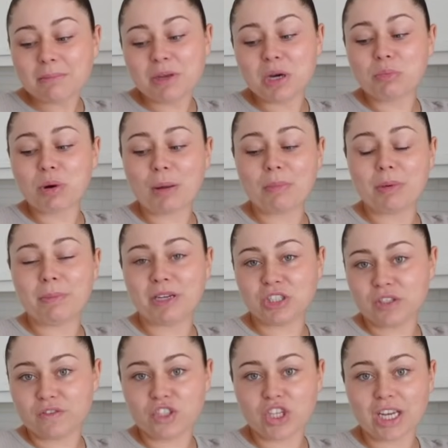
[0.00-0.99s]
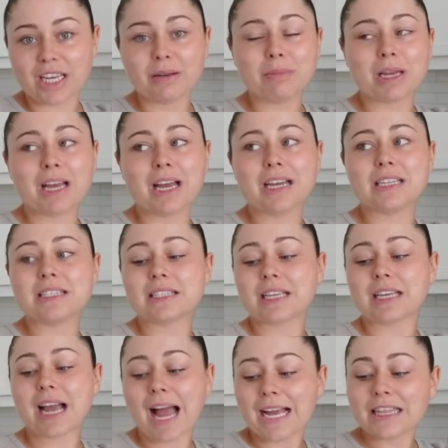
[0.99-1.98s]
meal prep a bunch of chicken because
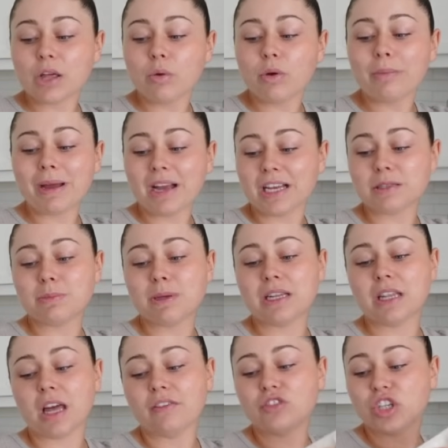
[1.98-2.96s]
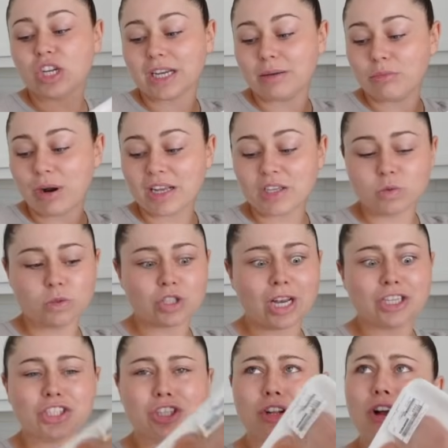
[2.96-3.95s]
Kylo and my husband love chicken breast, which
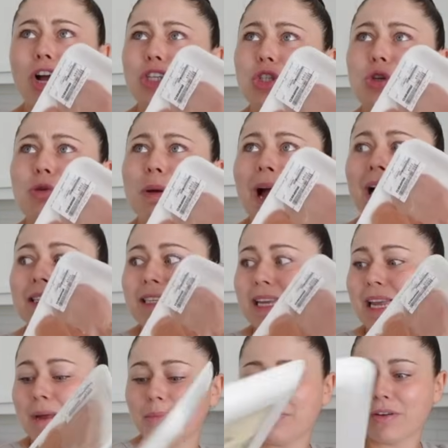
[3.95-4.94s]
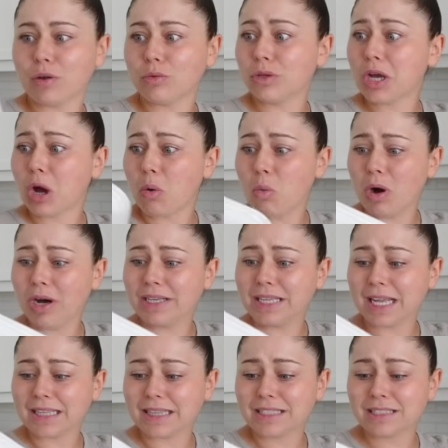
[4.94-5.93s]
I should have got two packs. I can't believe I only got one.
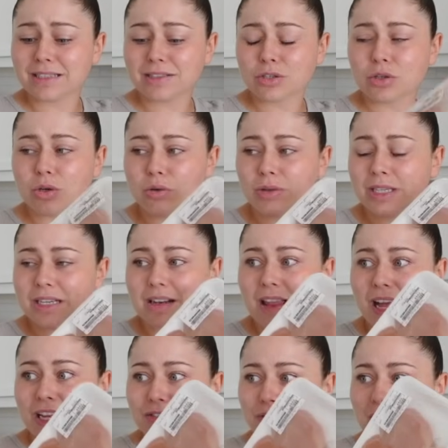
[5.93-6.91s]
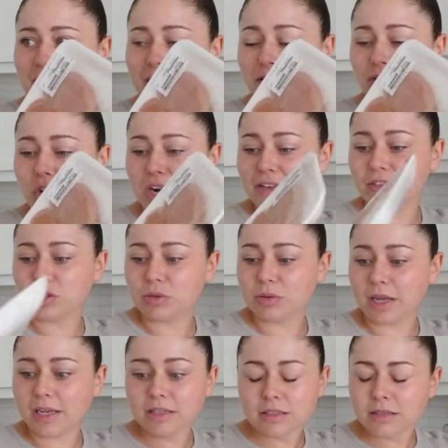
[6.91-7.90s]
Like this is literally only gonna last for like not even two
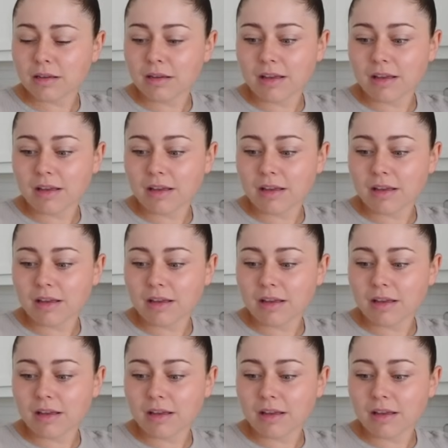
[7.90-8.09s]
days.